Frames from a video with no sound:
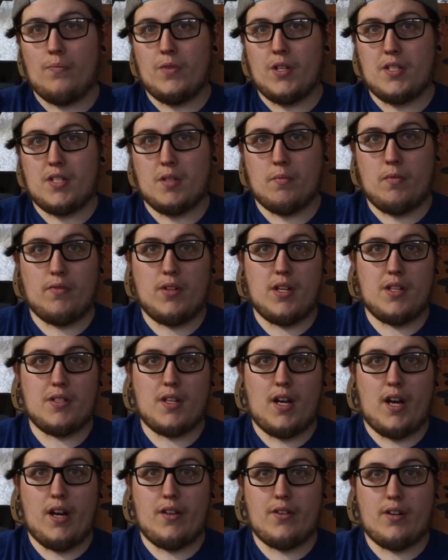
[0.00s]
some of
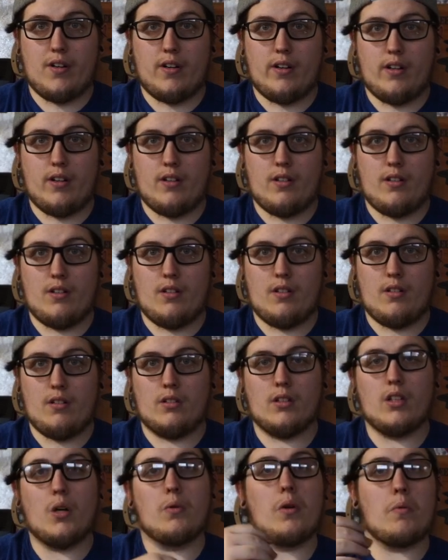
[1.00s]
these other
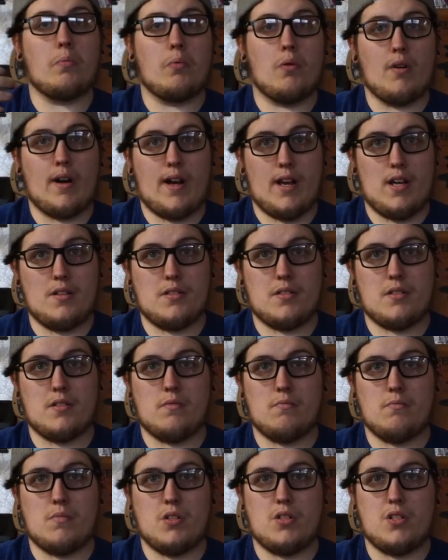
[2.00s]
lower
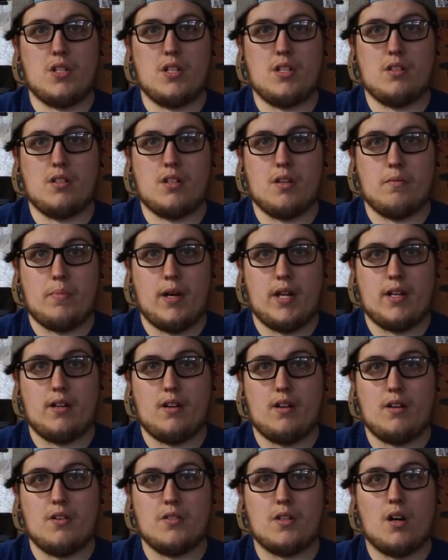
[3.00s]
priced machine
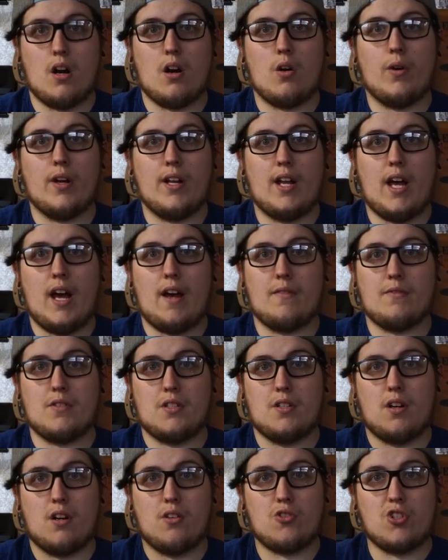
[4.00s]
competitors are going to have to
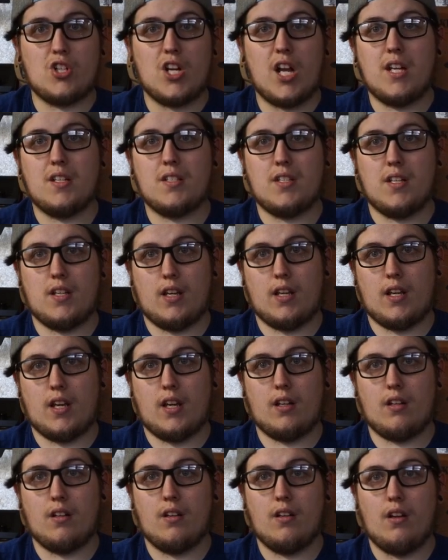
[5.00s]
start chasing
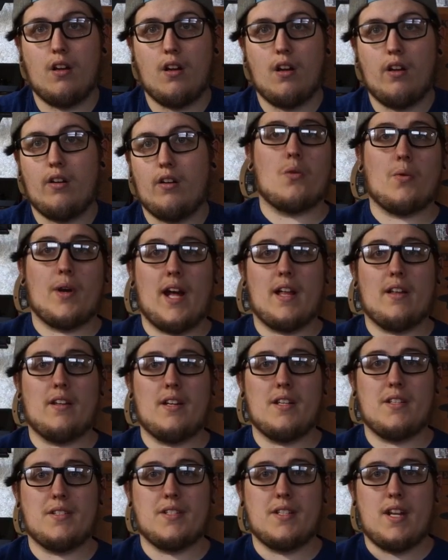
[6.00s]
again.
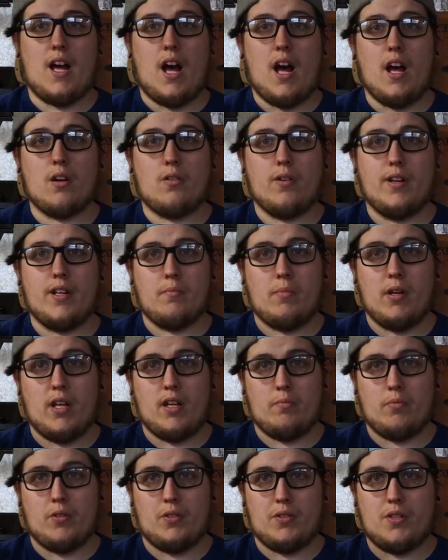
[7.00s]
Creality is not going to be
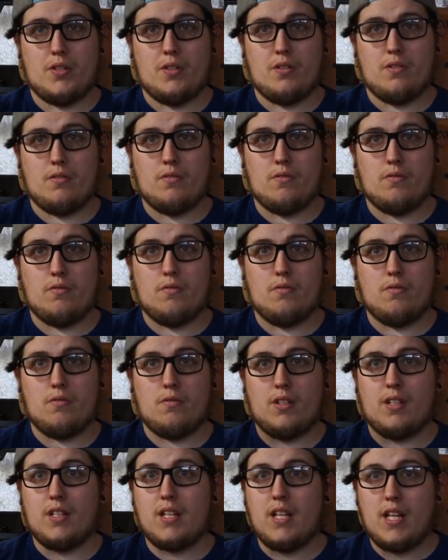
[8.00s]
able to
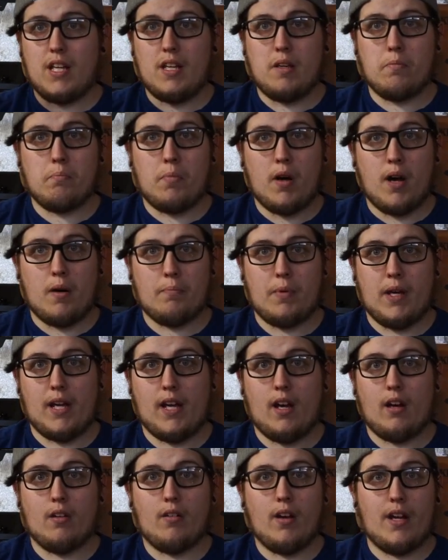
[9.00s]
keep pumping
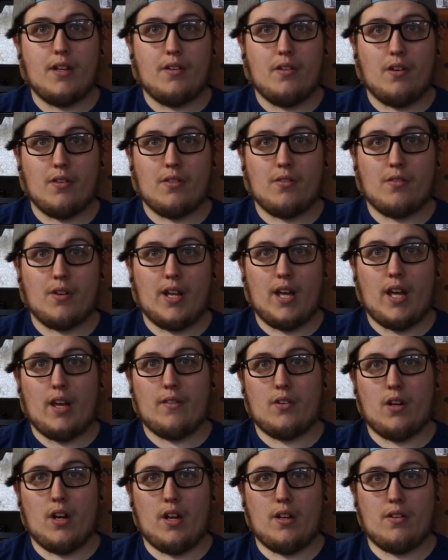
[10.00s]
out Ender 3
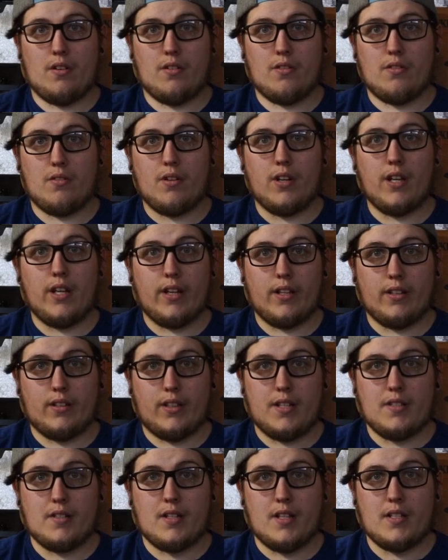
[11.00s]
after Ender 3
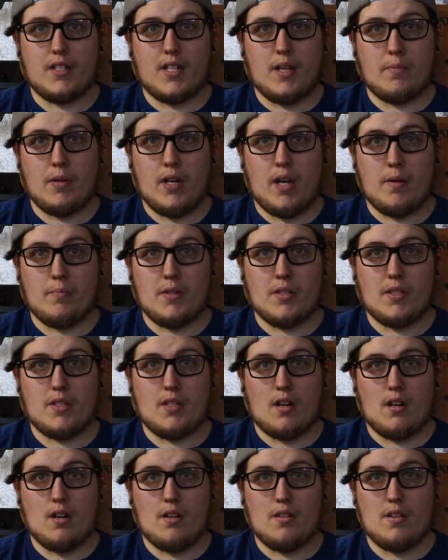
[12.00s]
unless they step it up and
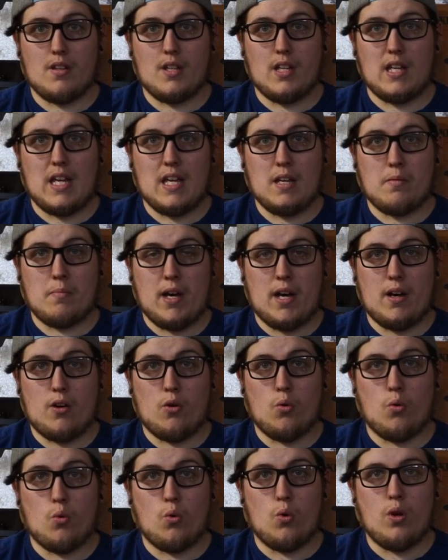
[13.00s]
start thinking
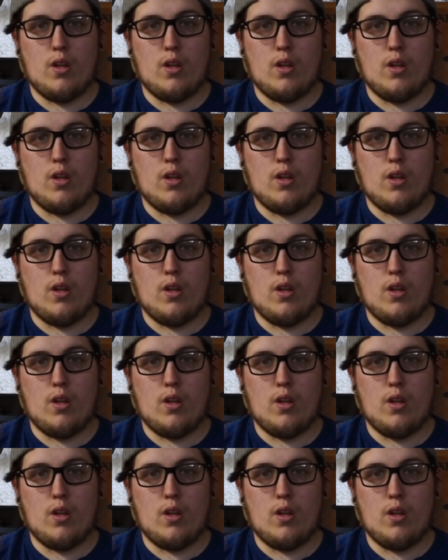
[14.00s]
about